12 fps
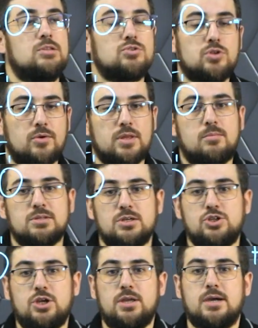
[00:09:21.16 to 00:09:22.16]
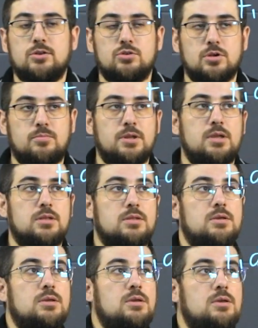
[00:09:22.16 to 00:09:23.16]
This is a
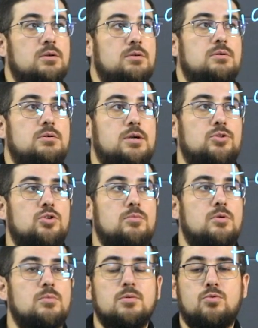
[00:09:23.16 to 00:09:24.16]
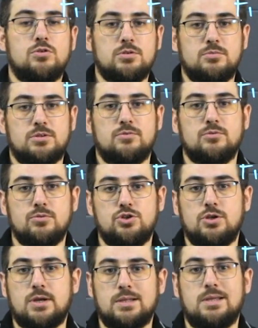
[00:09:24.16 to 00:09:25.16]
conventional notation which is accepted and
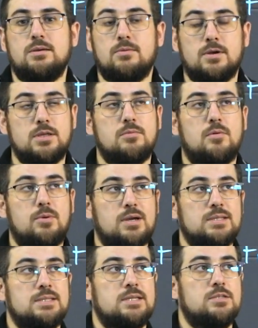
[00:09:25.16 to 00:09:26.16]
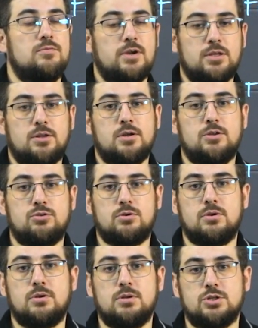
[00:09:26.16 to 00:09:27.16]
which we use when it is necessary to show the
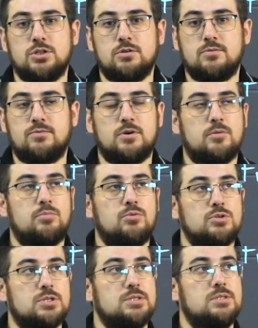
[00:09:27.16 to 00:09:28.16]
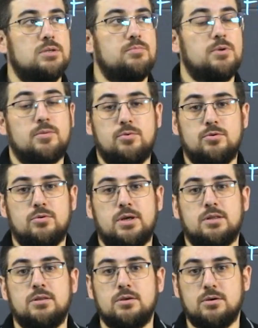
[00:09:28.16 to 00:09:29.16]
vector that lies in the plane
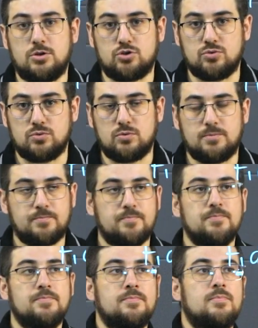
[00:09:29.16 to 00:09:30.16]
perpendicular to the figure.